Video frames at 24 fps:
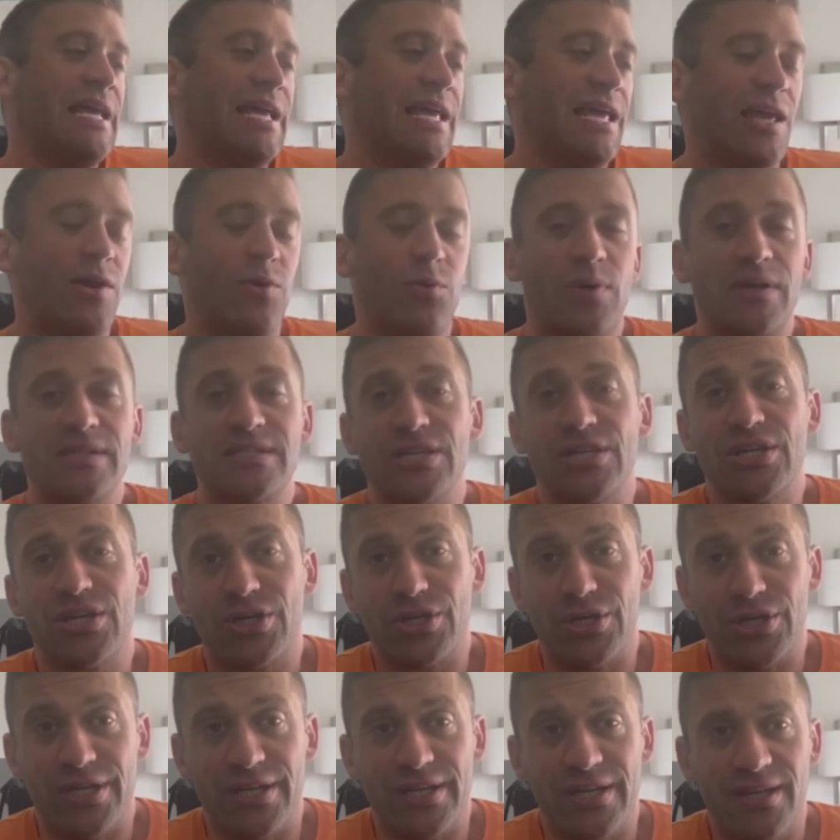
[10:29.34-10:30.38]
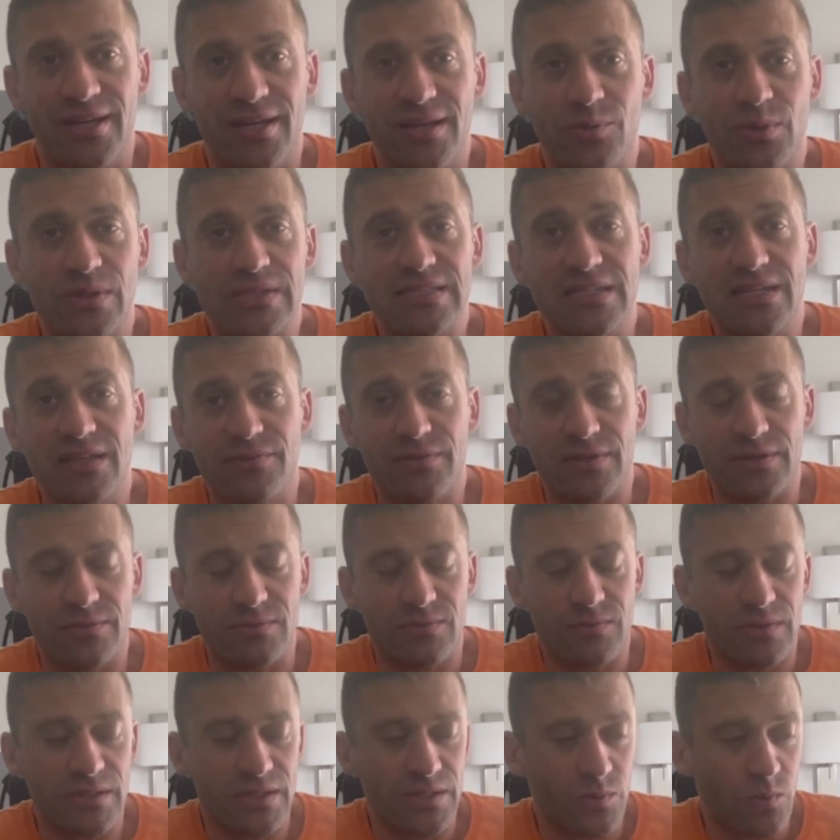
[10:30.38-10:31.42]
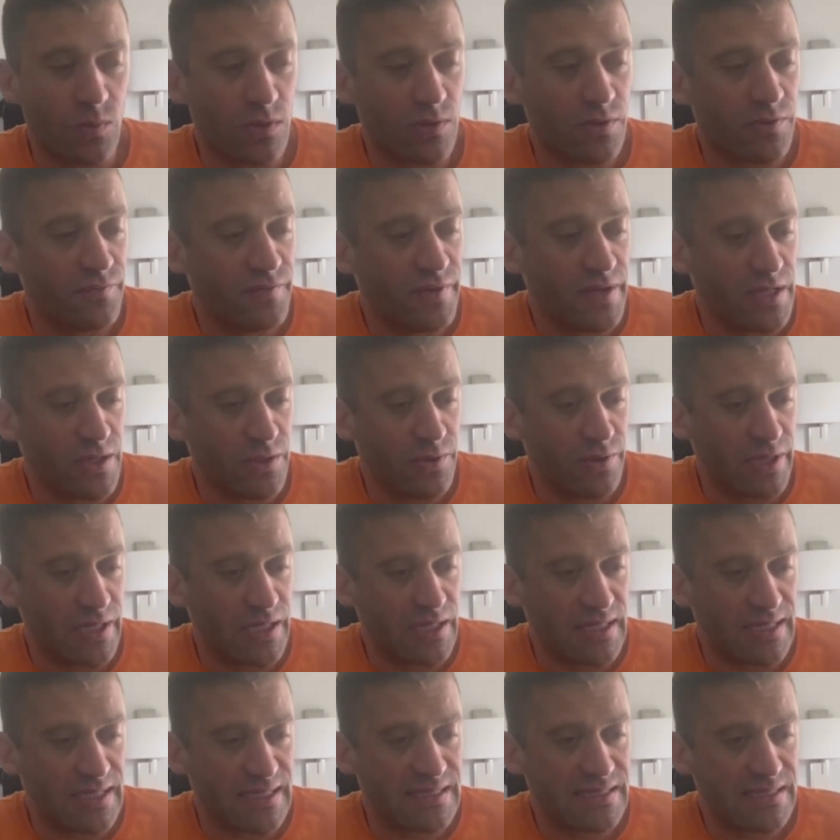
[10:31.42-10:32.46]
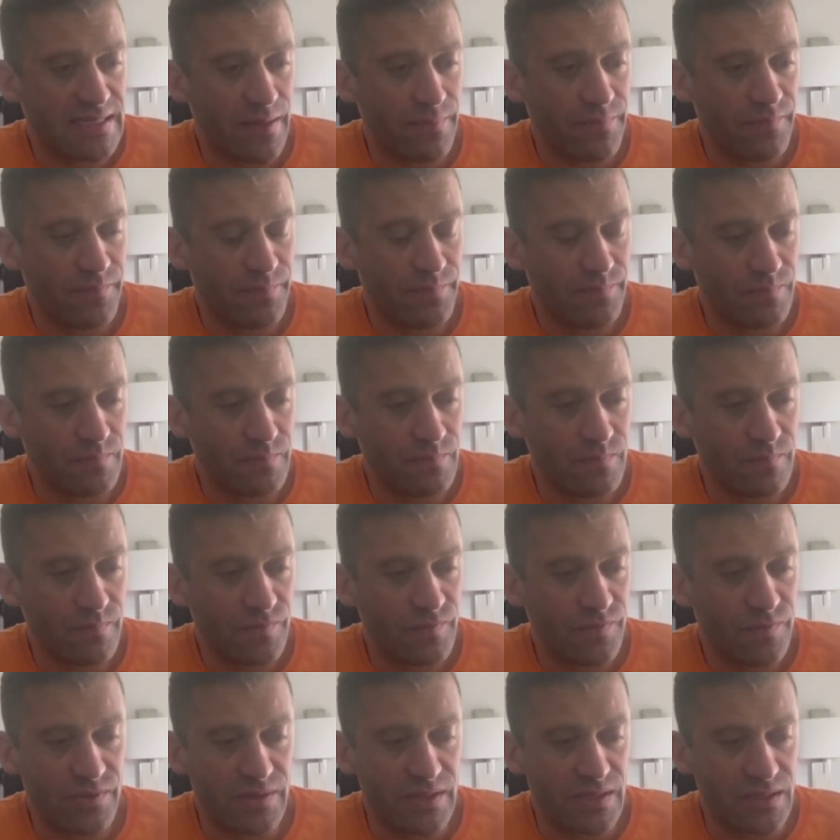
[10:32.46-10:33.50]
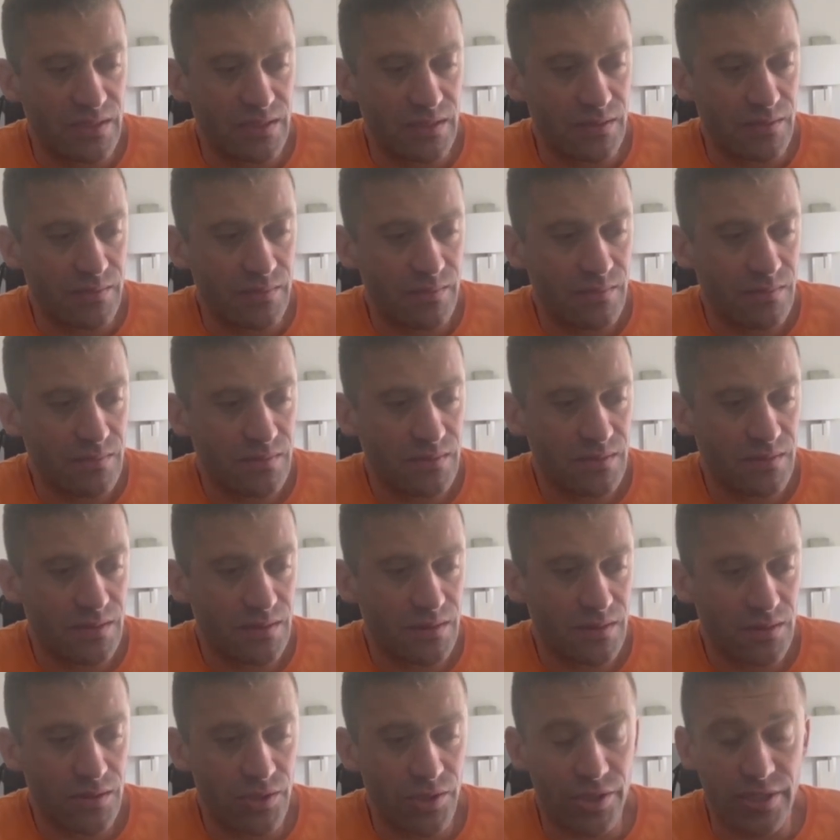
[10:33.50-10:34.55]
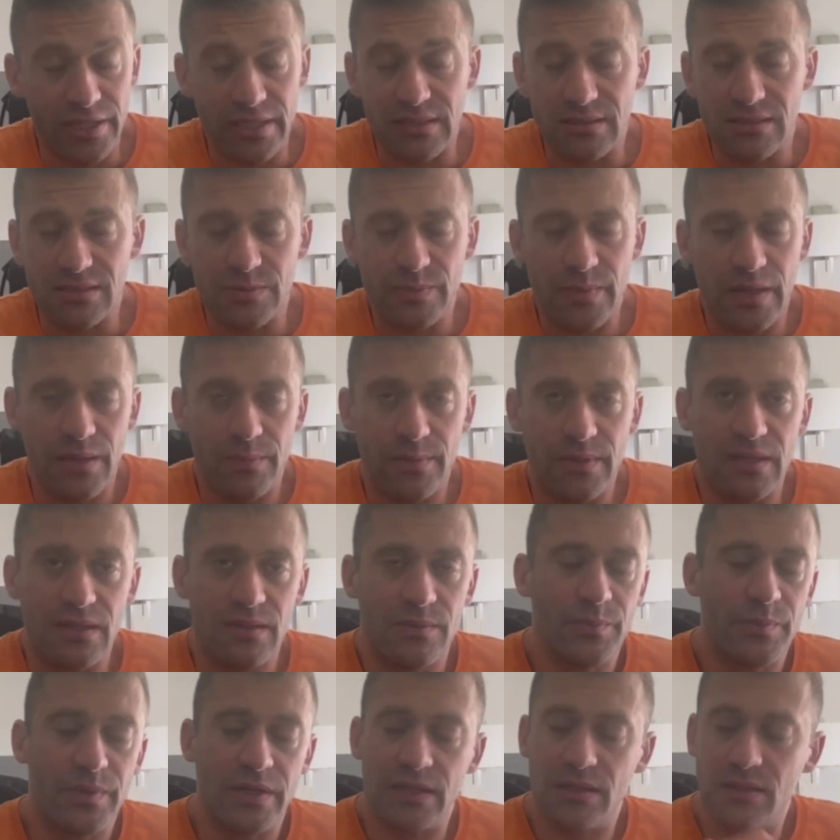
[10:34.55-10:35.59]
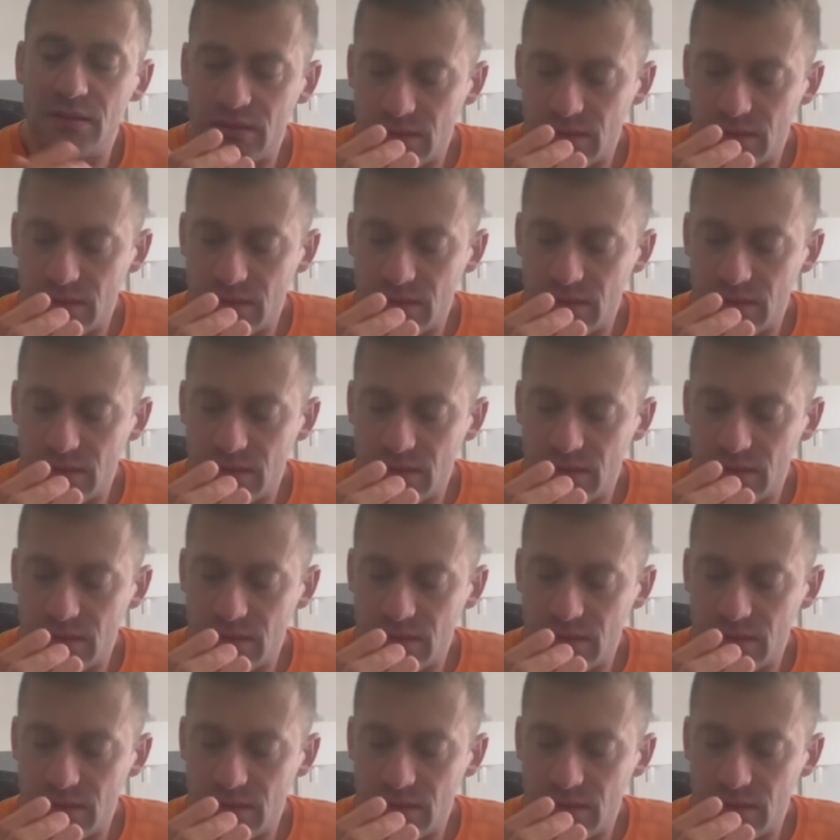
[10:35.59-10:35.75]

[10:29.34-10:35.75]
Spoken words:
It wasn't good. It wasn't even really worth videoing except for the learnings maybe, but